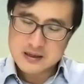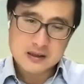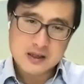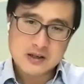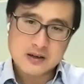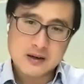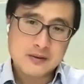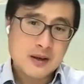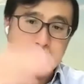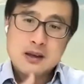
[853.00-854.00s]
taken care
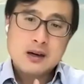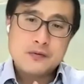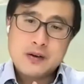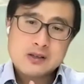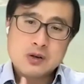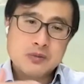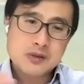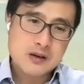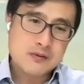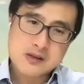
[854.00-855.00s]
of, it affects
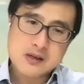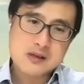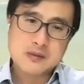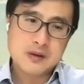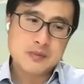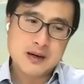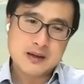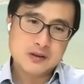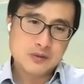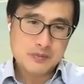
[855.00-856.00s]
almost every system in the
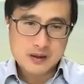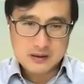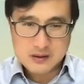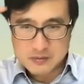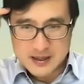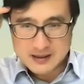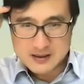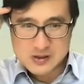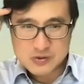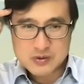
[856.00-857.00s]
body. Your
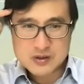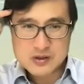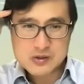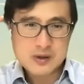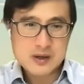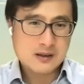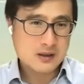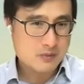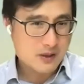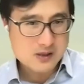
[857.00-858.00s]
mind doesn't work as
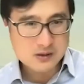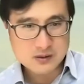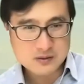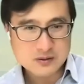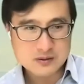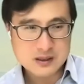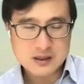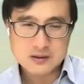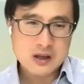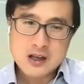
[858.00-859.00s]
well. Your muscles don't.
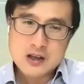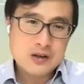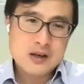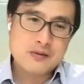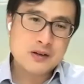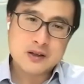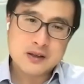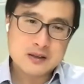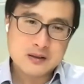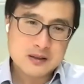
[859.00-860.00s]
You're never
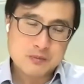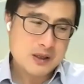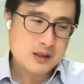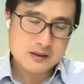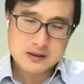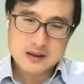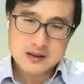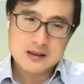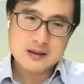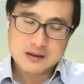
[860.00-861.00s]
going to compete,
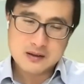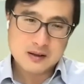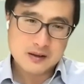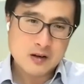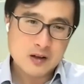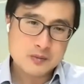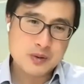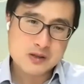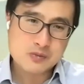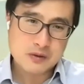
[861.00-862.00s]
in the
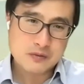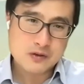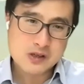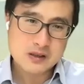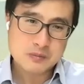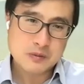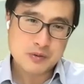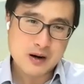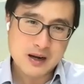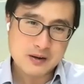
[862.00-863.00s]
Olympics if you're sleep
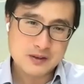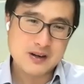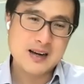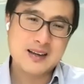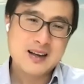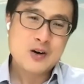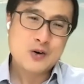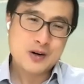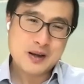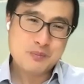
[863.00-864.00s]
deprived, right?
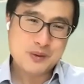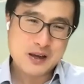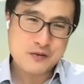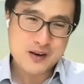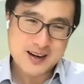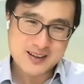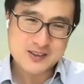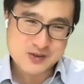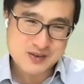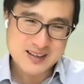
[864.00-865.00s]
Or NBA
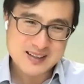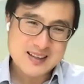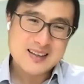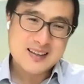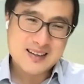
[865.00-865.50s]
finals, right?